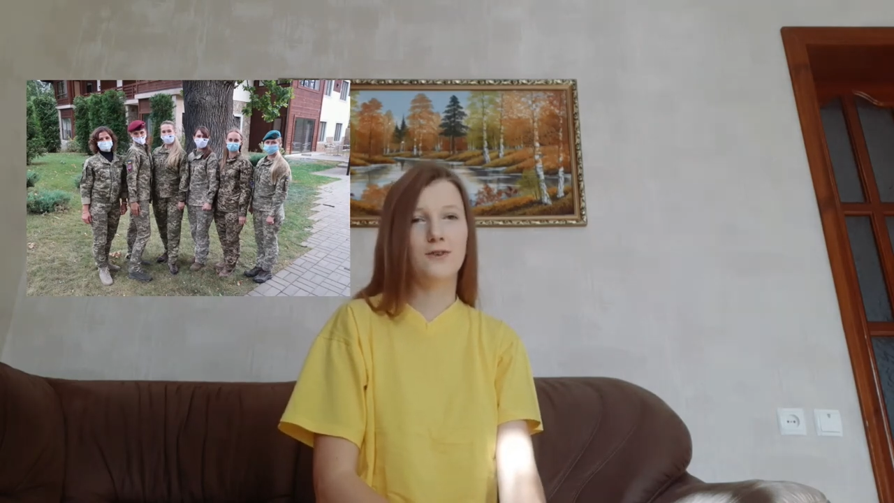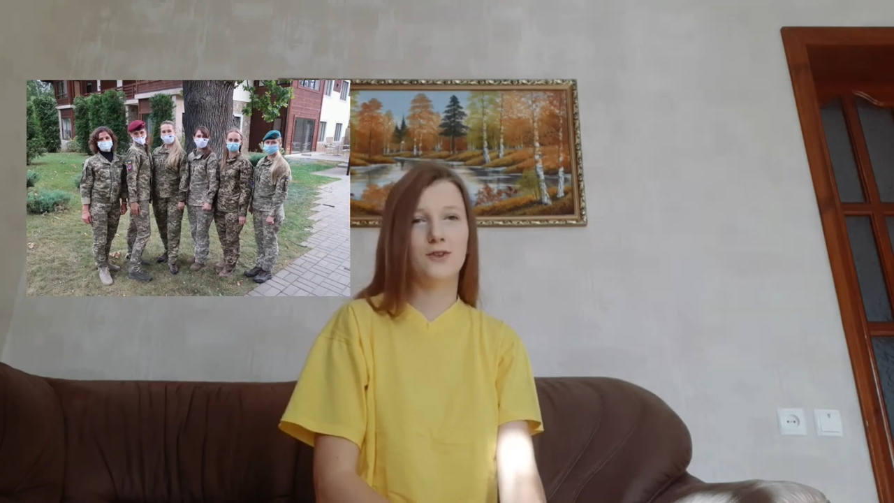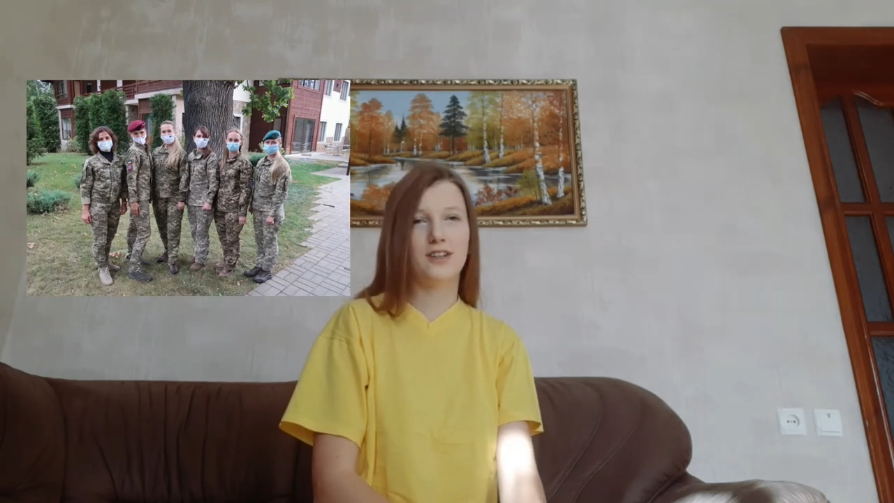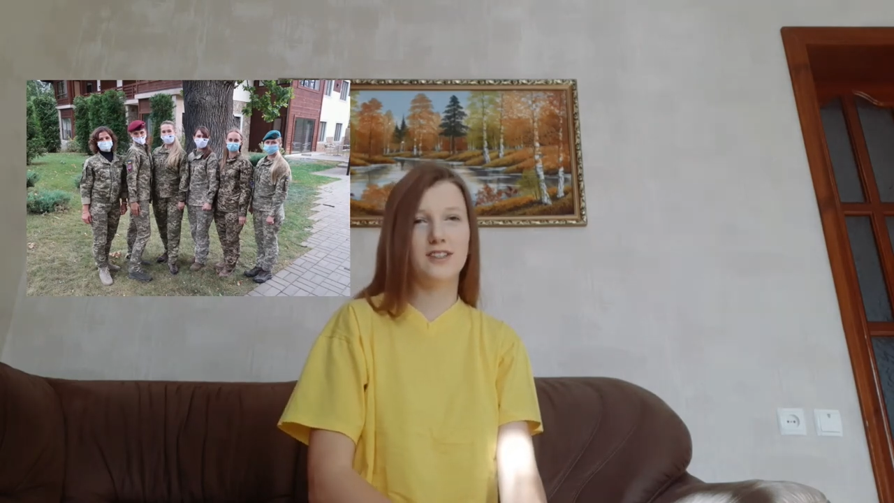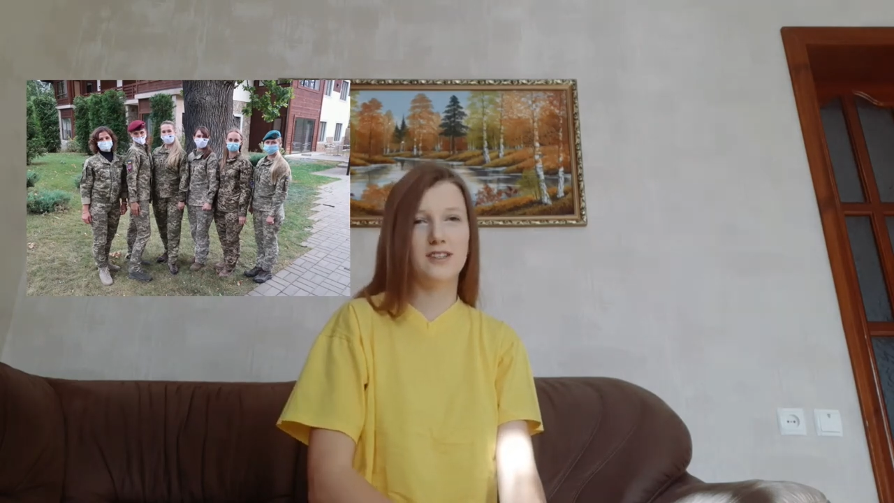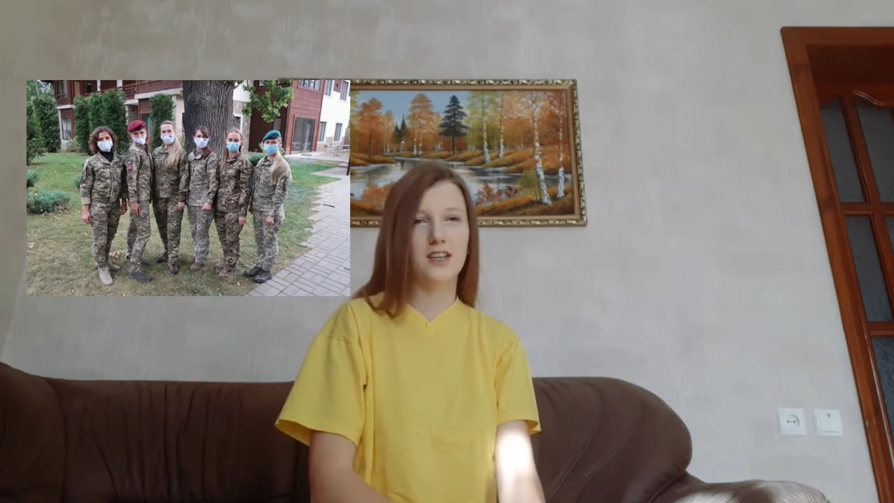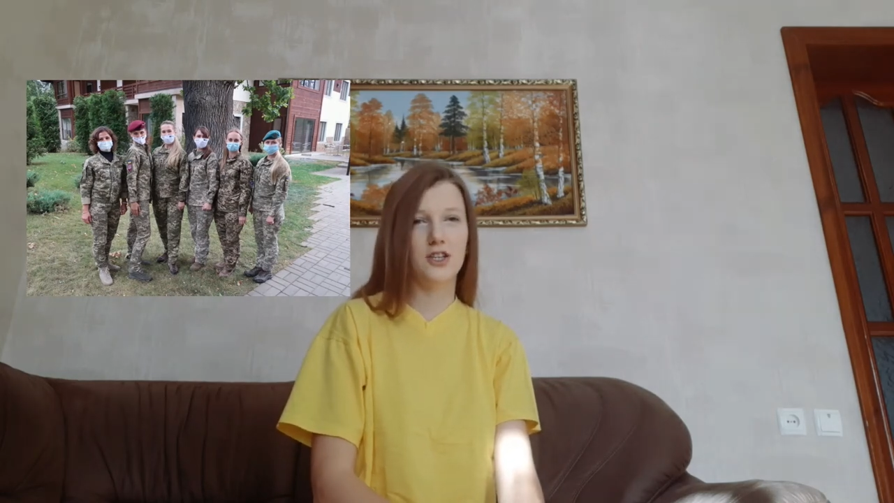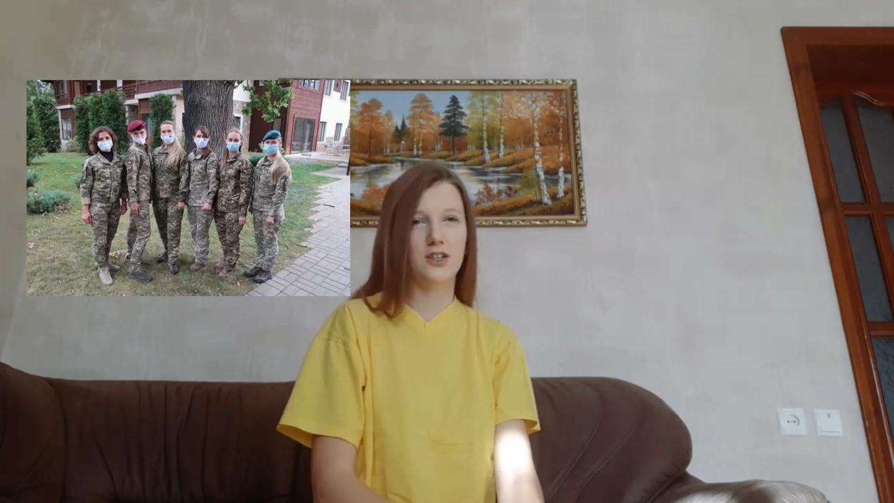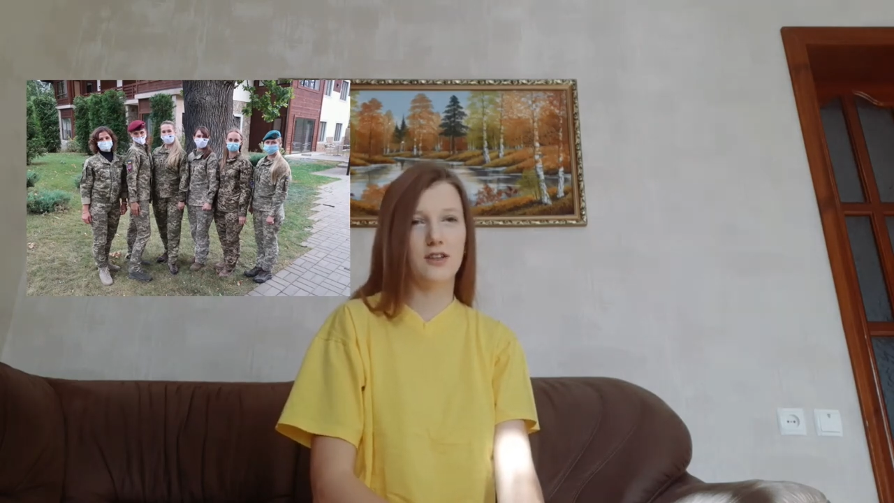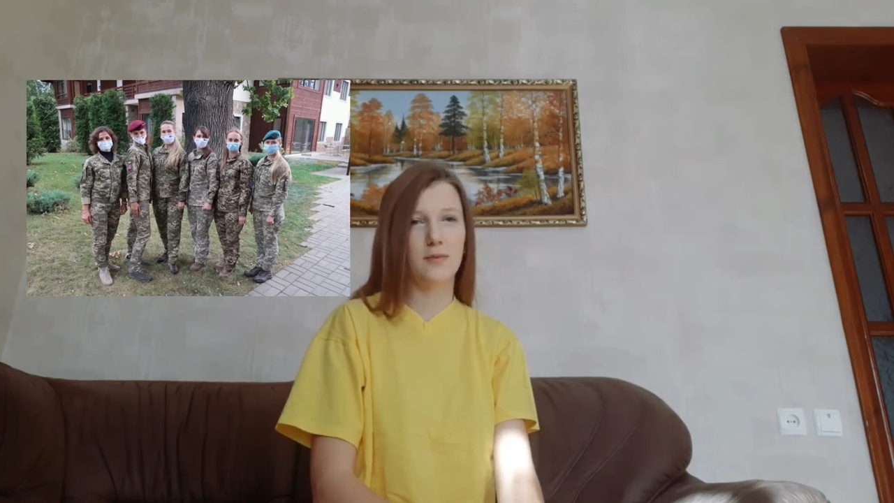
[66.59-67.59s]

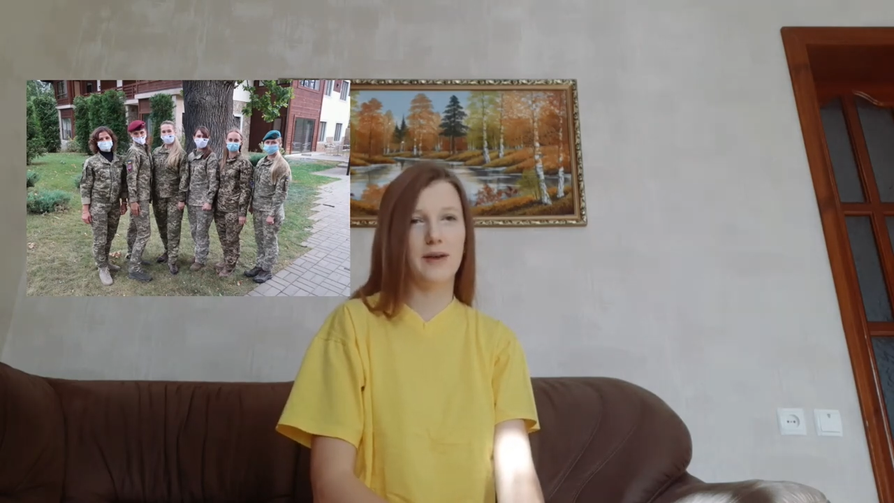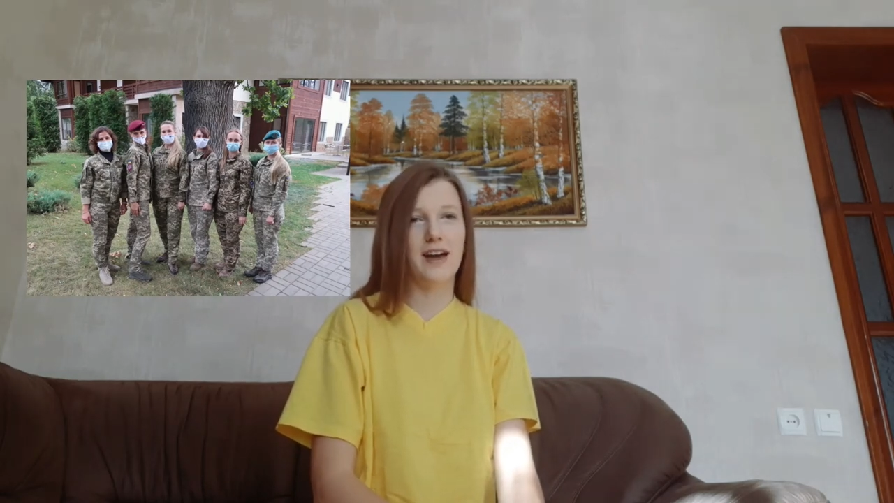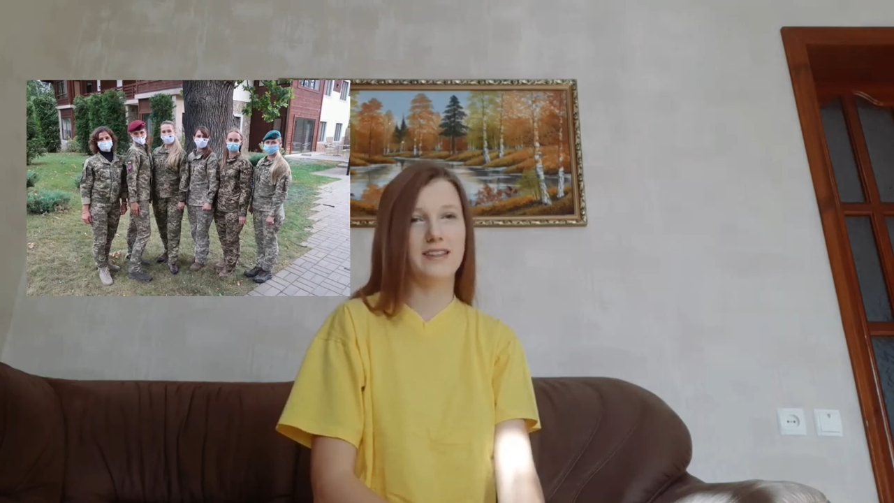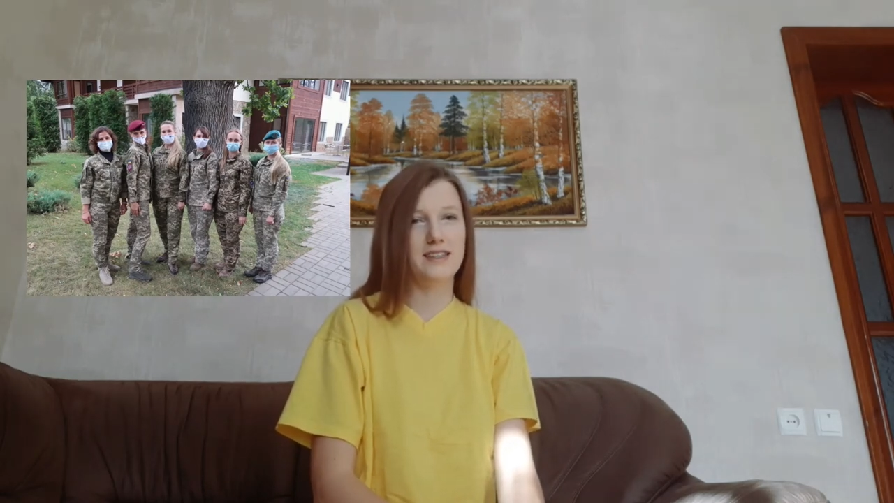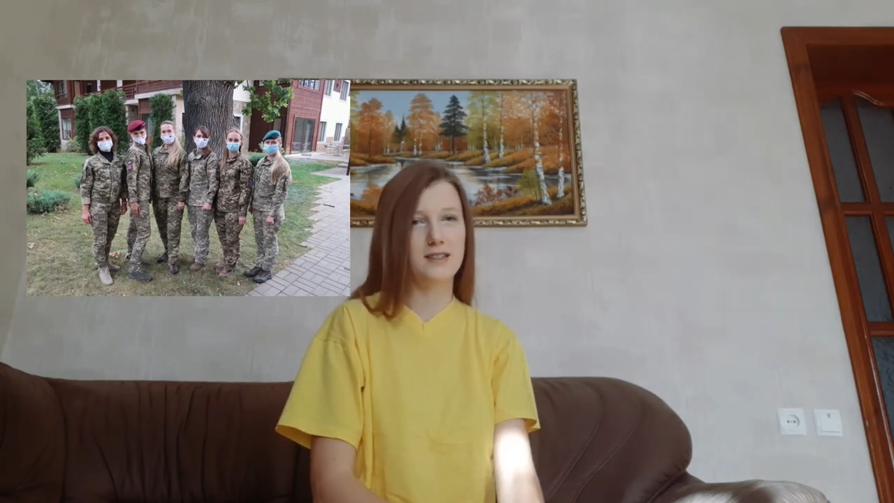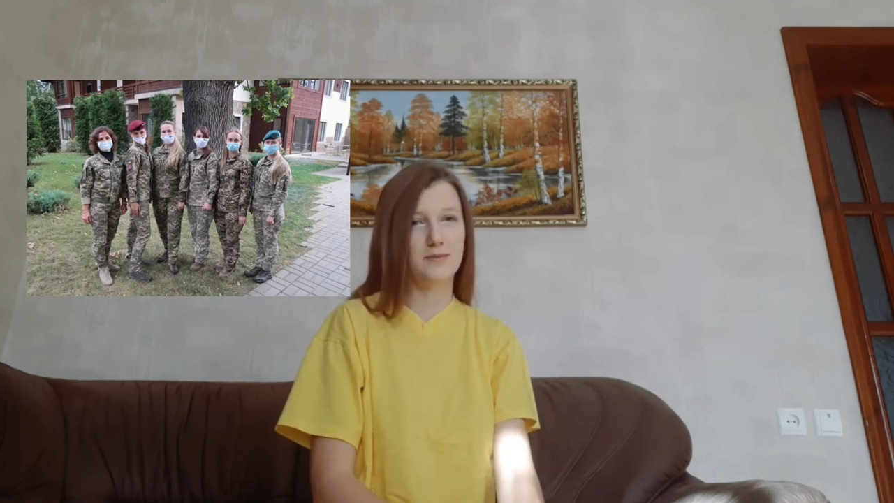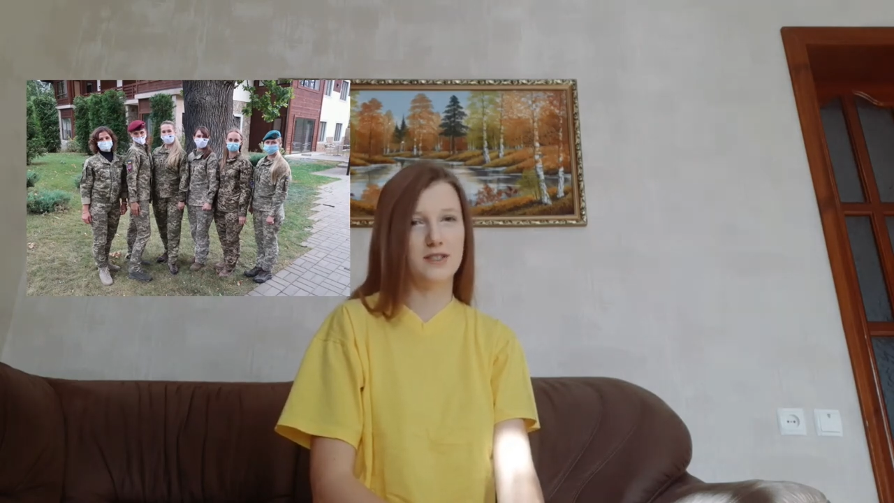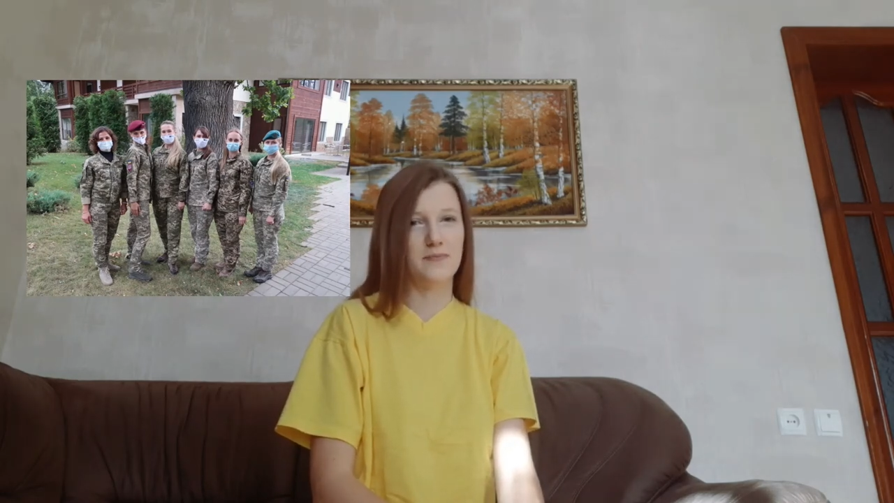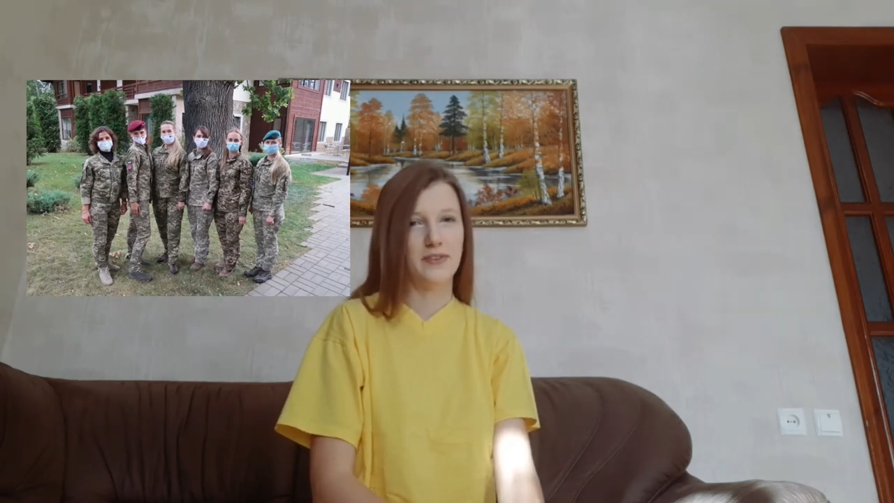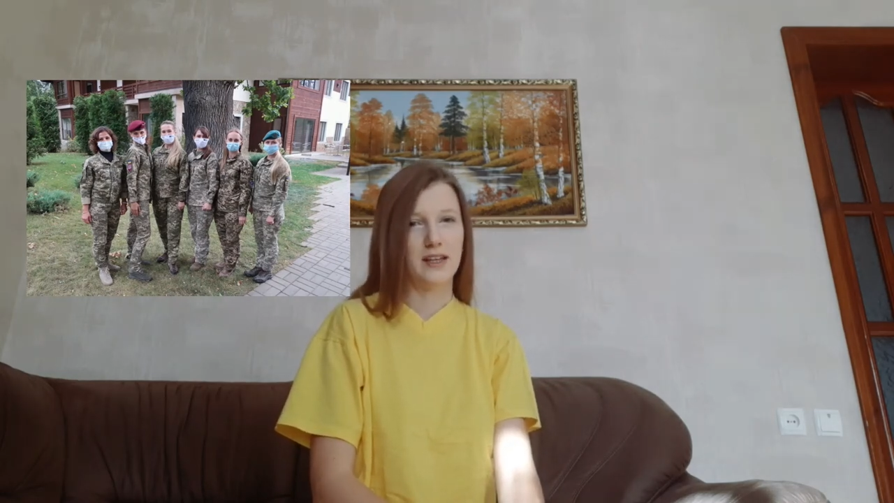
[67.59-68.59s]
organizational mechanisms